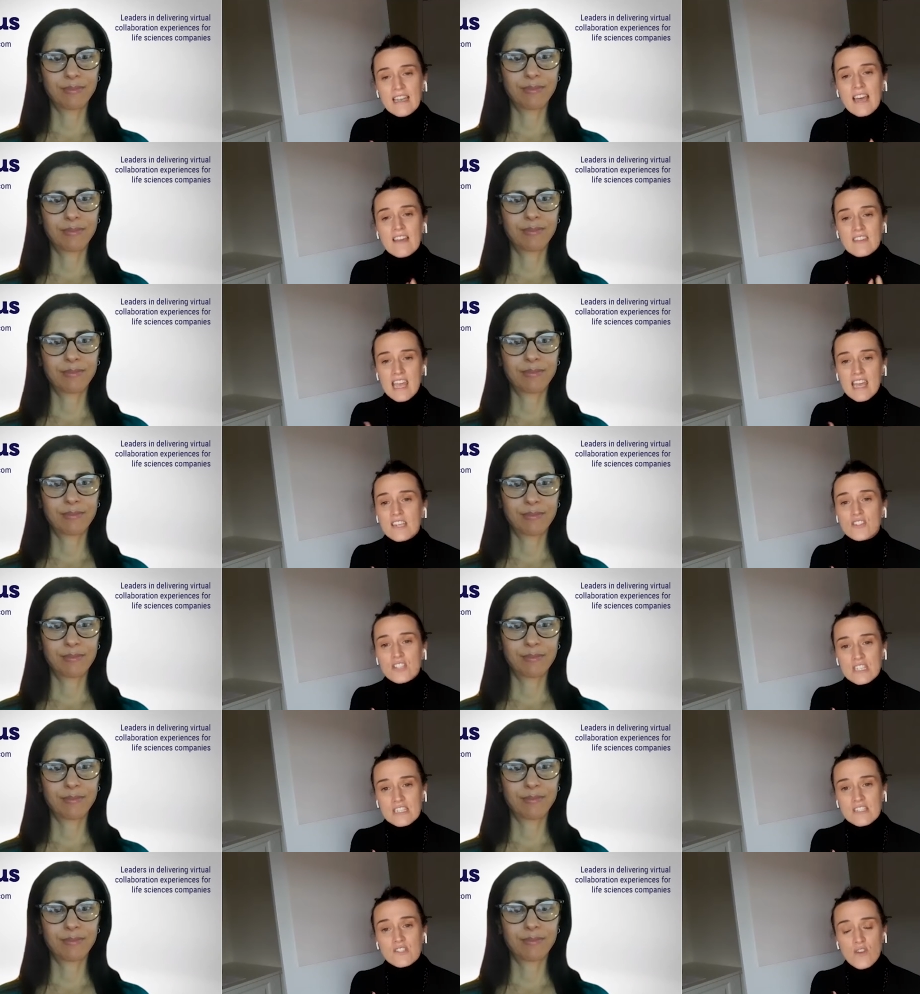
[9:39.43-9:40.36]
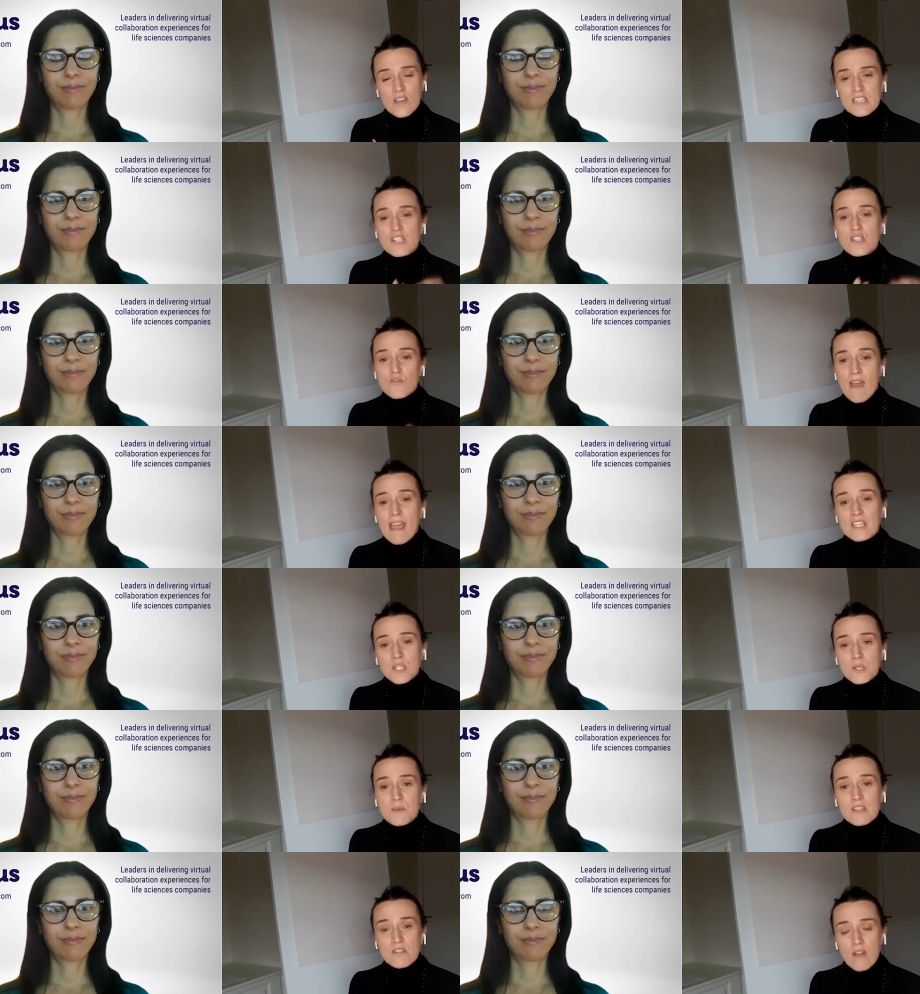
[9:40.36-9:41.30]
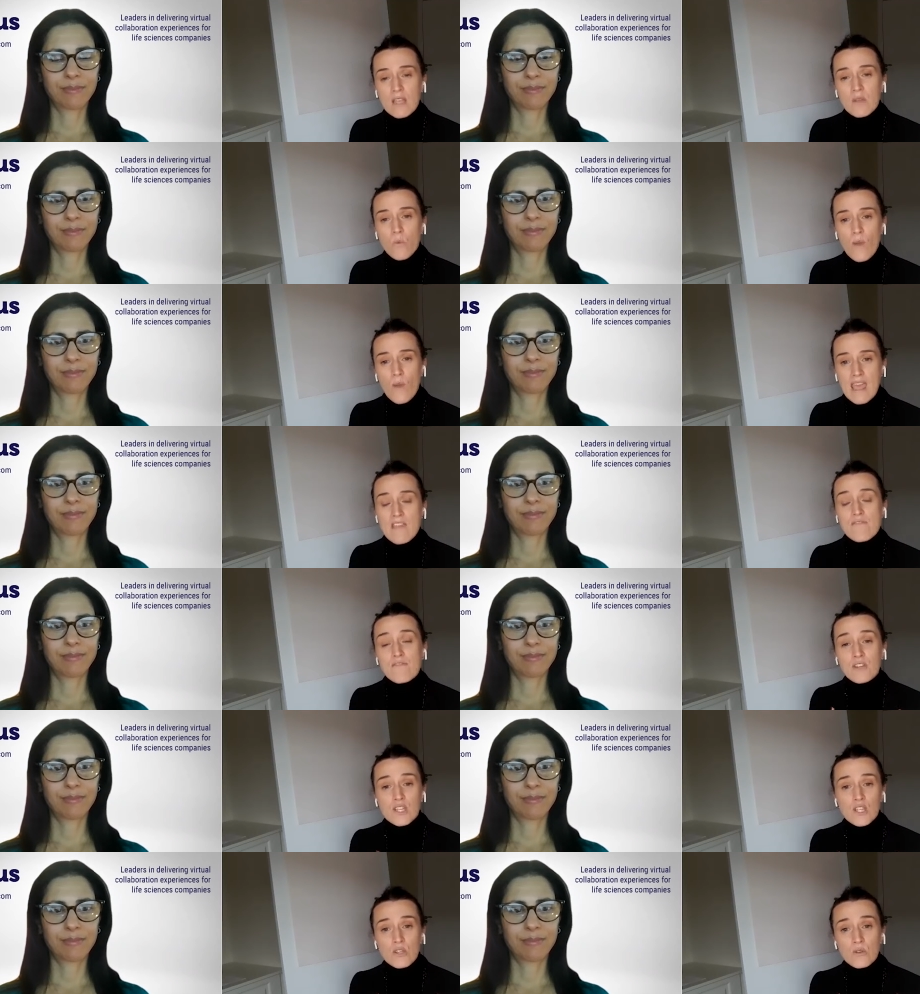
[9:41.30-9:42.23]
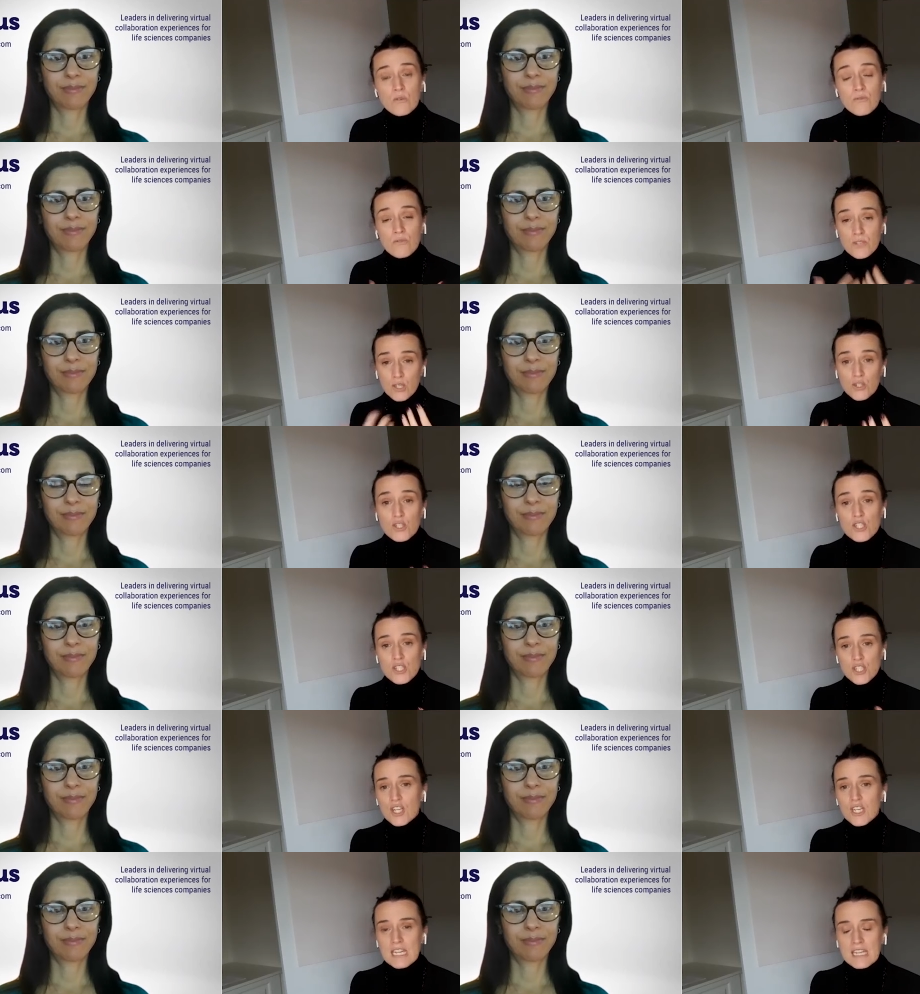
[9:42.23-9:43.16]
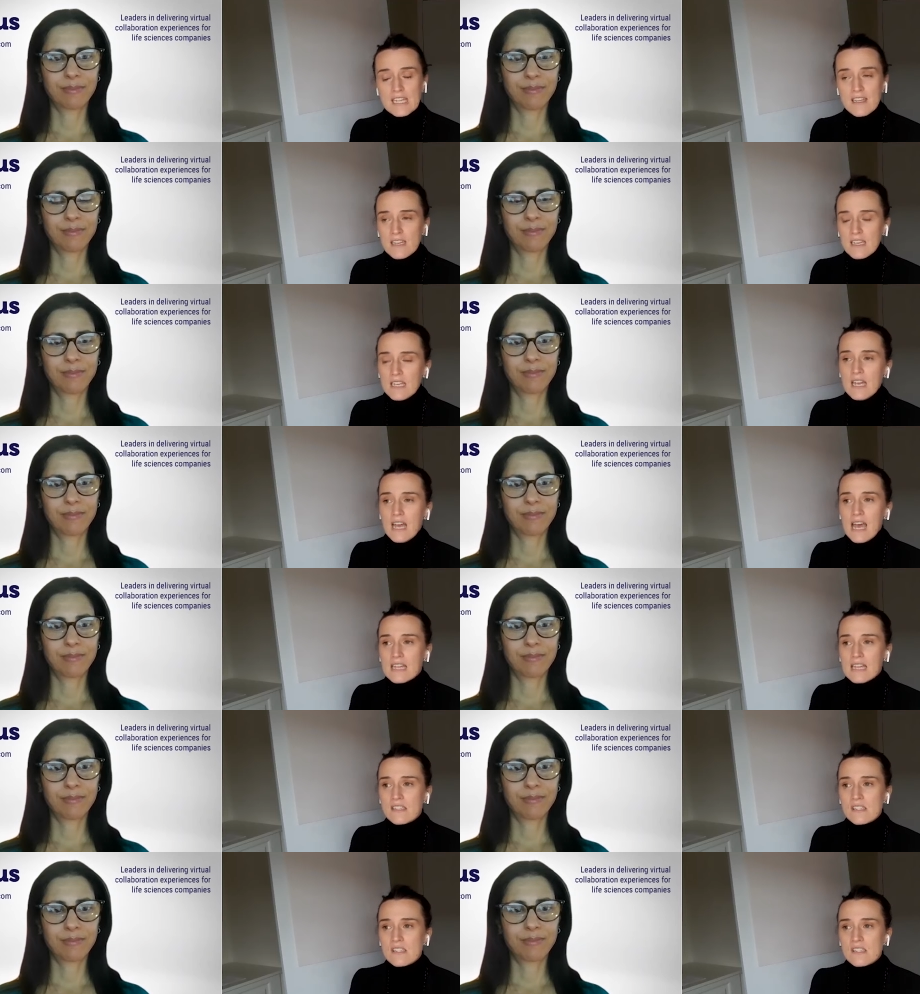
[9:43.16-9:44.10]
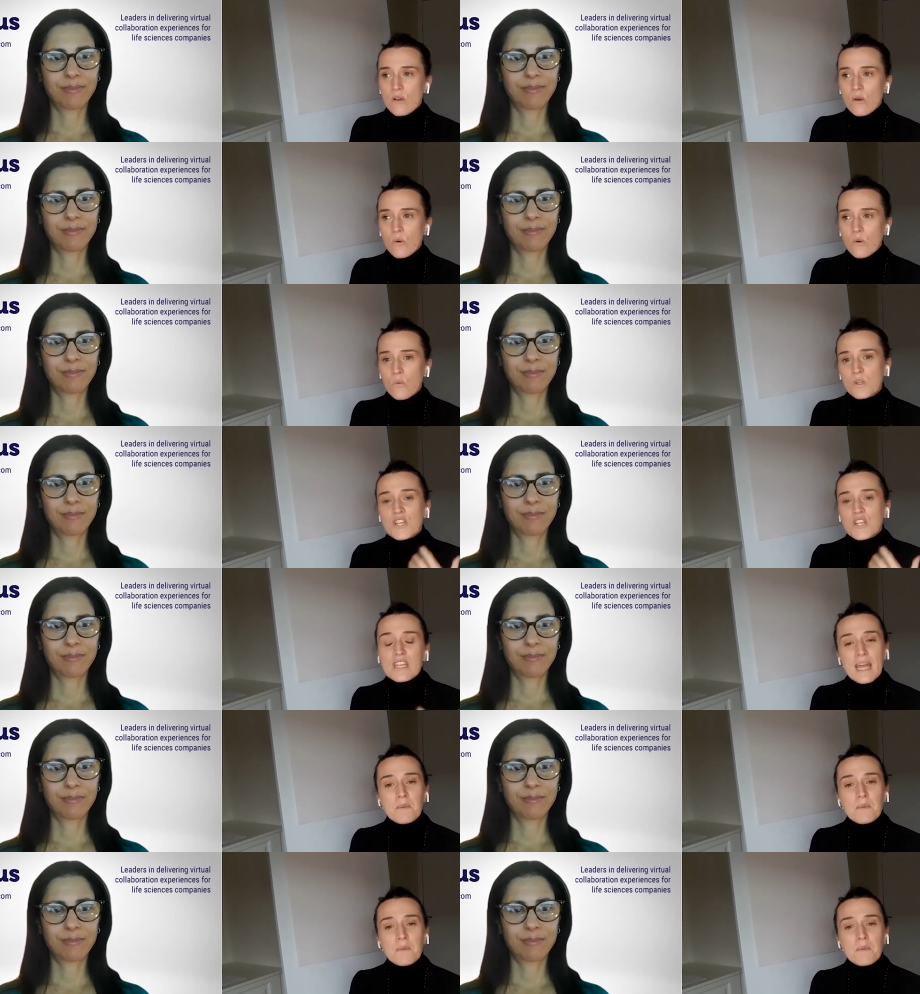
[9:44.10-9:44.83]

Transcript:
Speaker 1: and the energy is trying to direct you in the right way for you for your journey and so once you